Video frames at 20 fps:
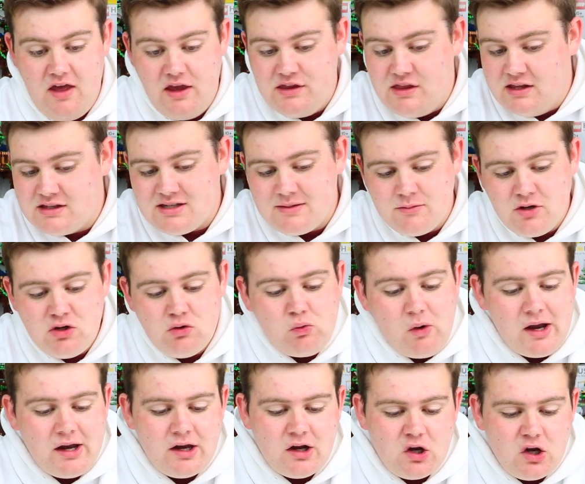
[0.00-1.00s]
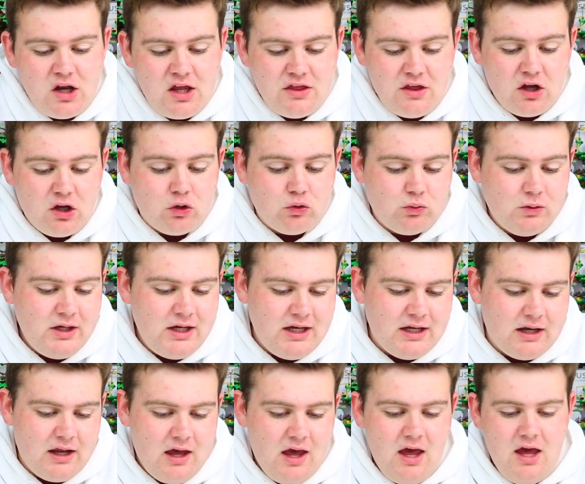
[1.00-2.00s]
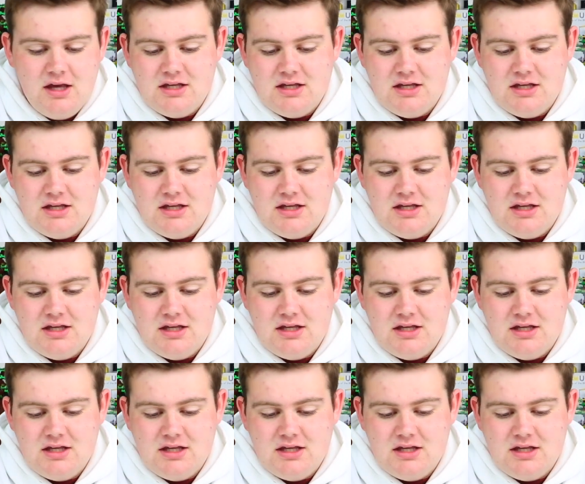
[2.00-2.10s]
and then somebody right underneath agreed.